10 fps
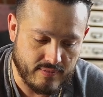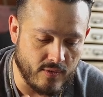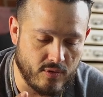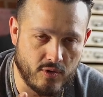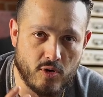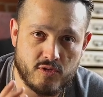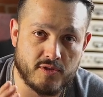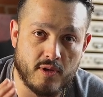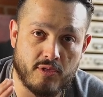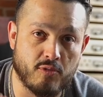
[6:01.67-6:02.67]
those are
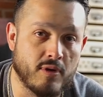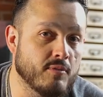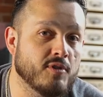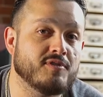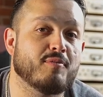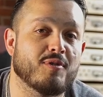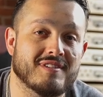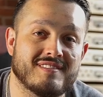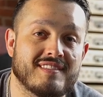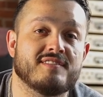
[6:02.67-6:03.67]
the three most
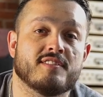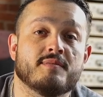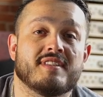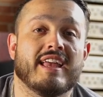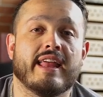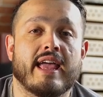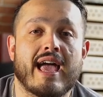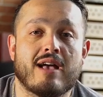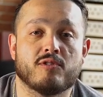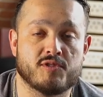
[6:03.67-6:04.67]
important systems in a
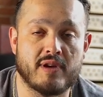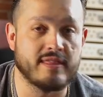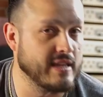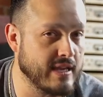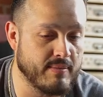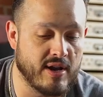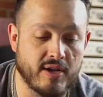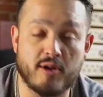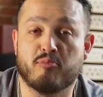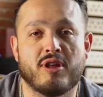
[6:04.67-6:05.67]
house, right? Think about it.
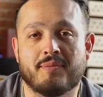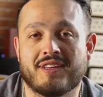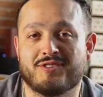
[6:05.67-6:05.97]
Your plumbing, it's